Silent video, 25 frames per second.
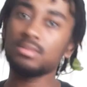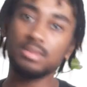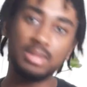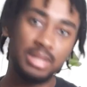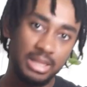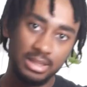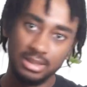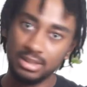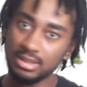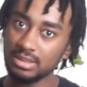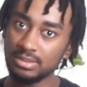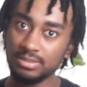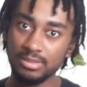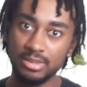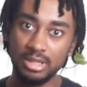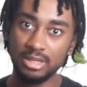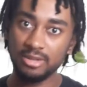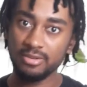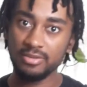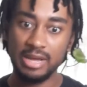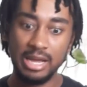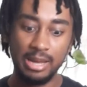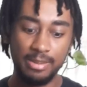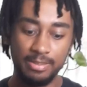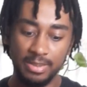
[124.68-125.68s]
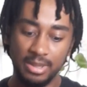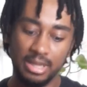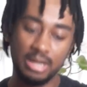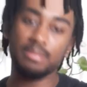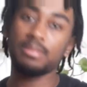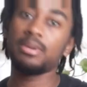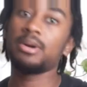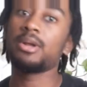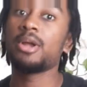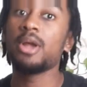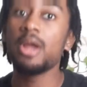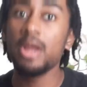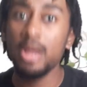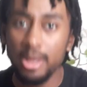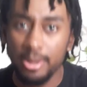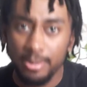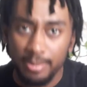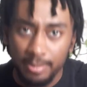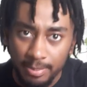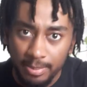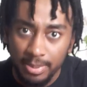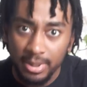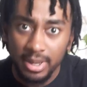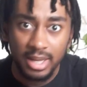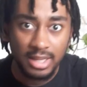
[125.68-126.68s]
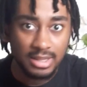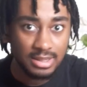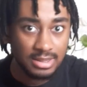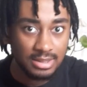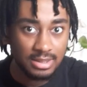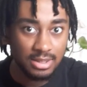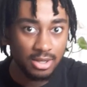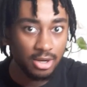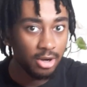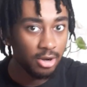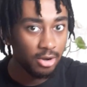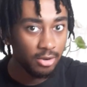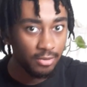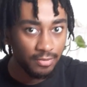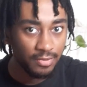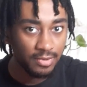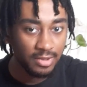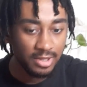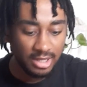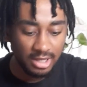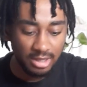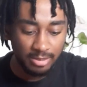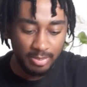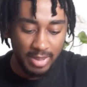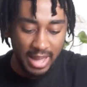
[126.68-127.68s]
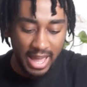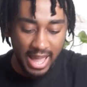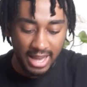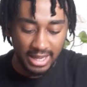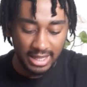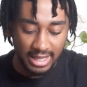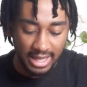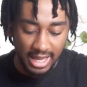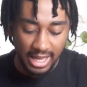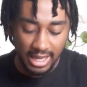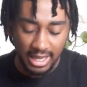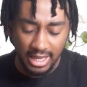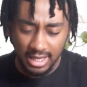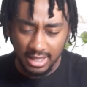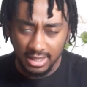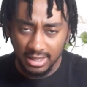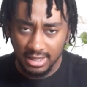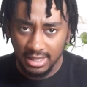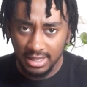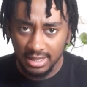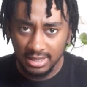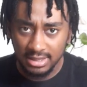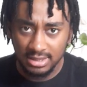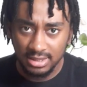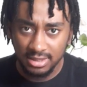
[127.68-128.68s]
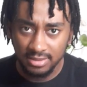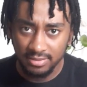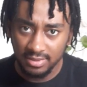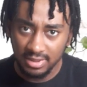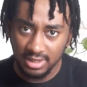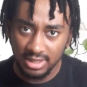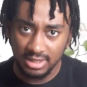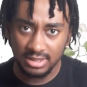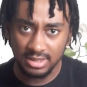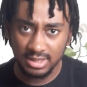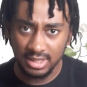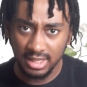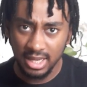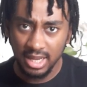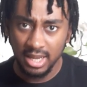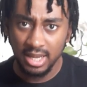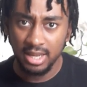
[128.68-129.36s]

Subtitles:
like the smell of hot peanut butter. But hopefully the pancakedness of this